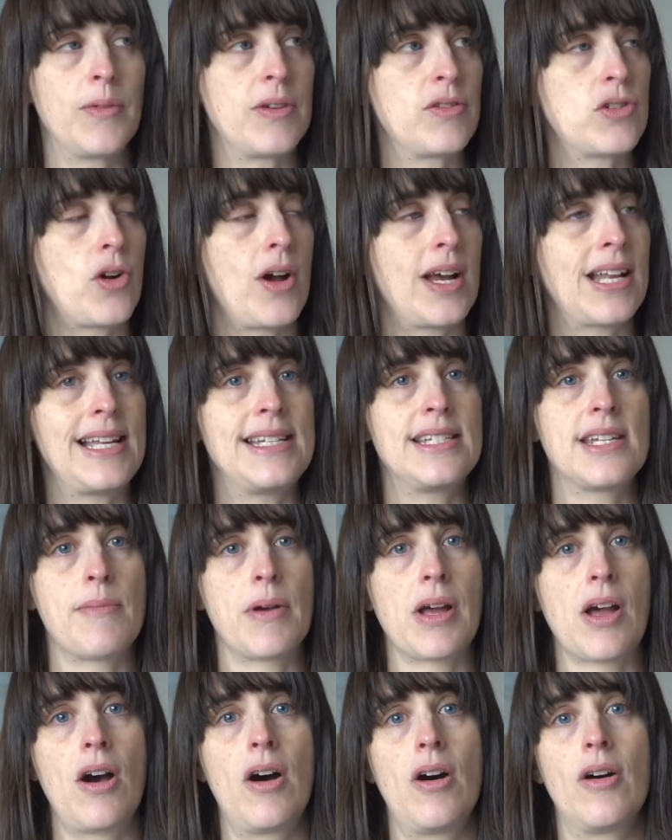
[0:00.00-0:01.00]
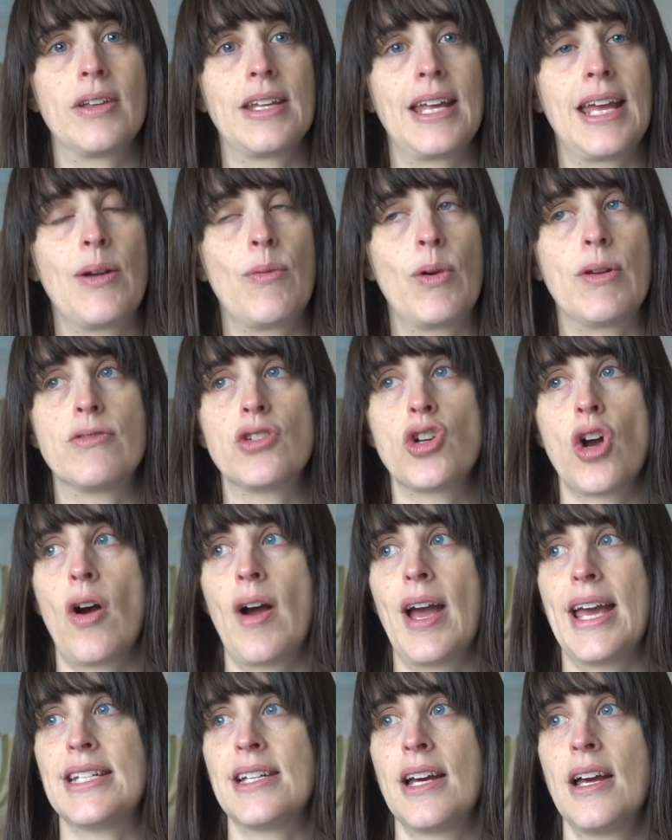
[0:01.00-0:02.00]
We've tried Linda McCartney, we've
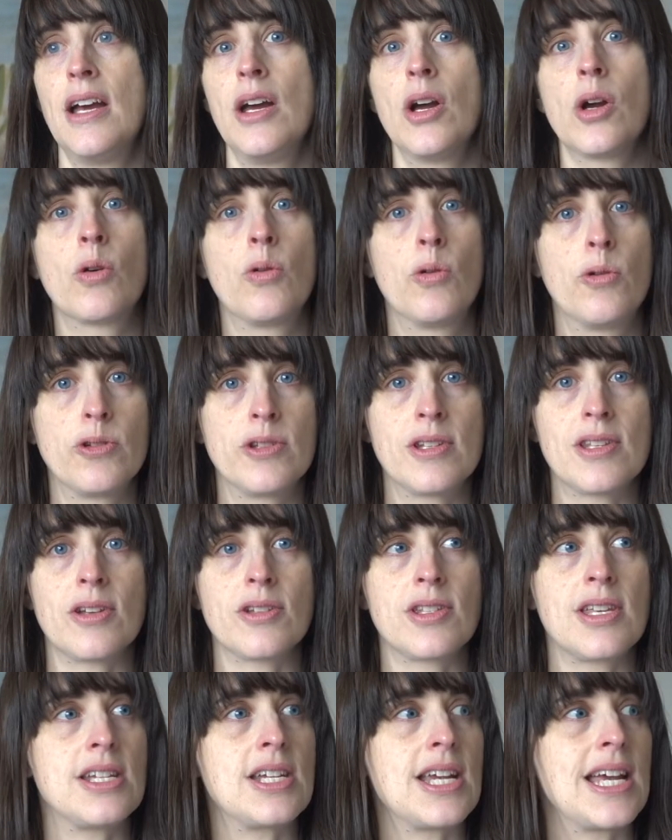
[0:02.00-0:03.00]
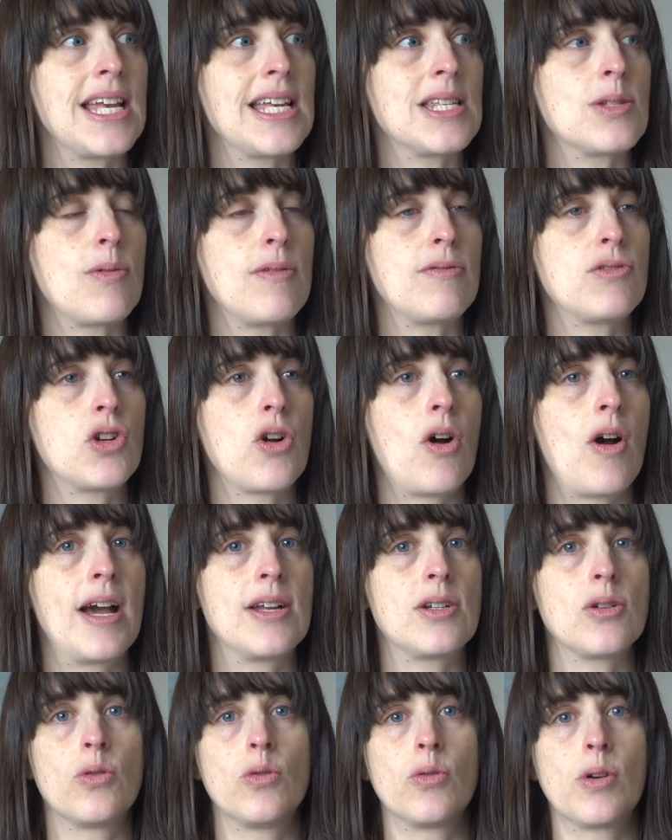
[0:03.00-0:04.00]
tried corn sausages, we've
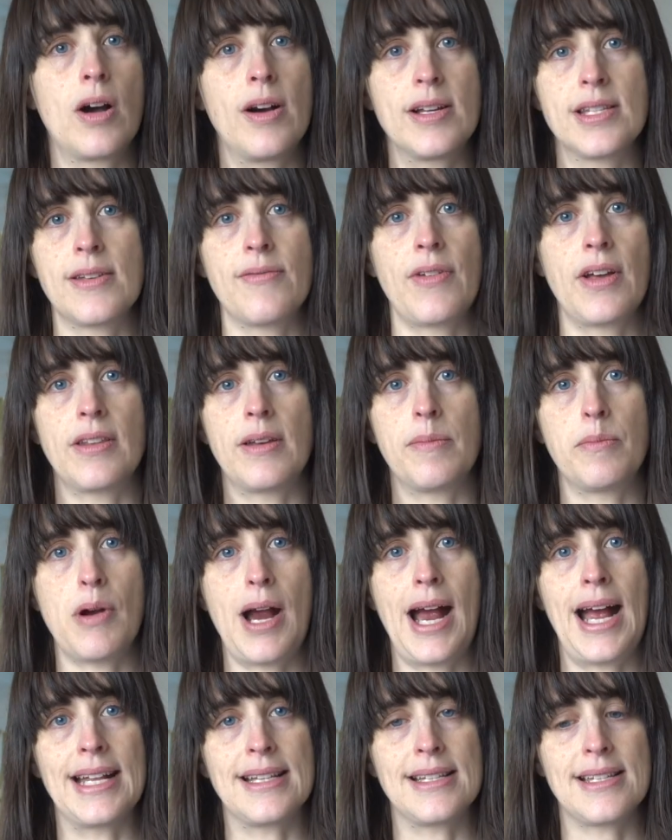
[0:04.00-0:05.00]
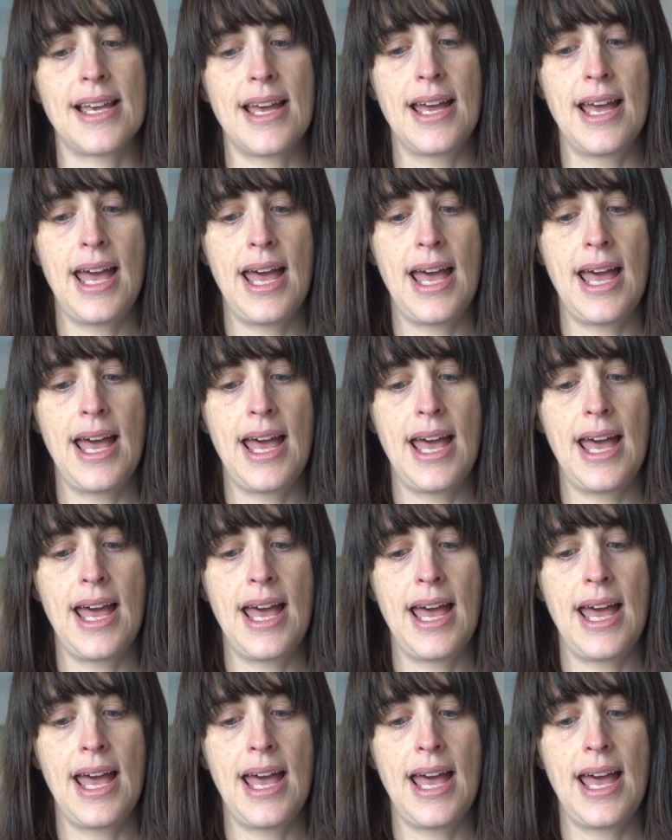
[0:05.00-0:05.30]
tried all kinds of other brands,